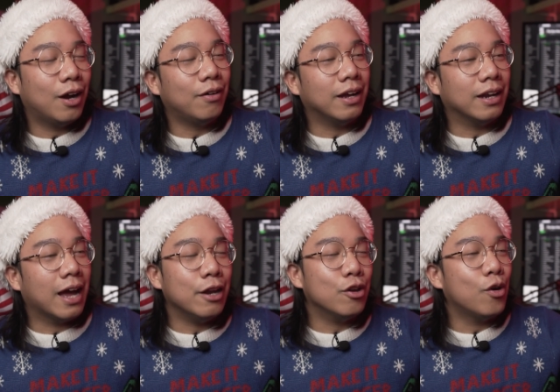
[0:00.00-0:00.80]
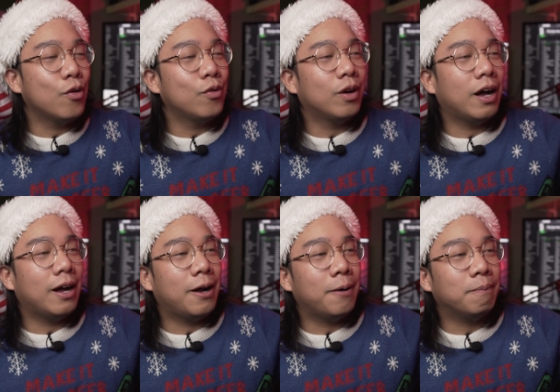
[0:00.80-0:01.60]
All right, I know,
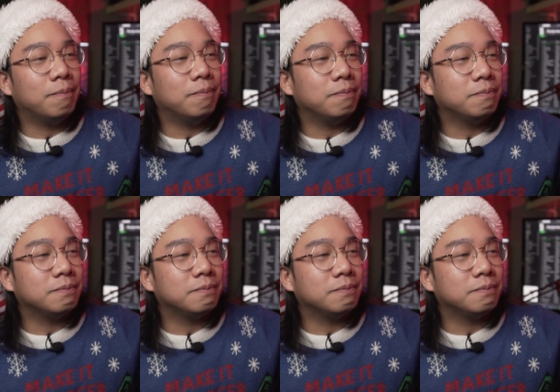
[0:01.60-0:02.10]
um,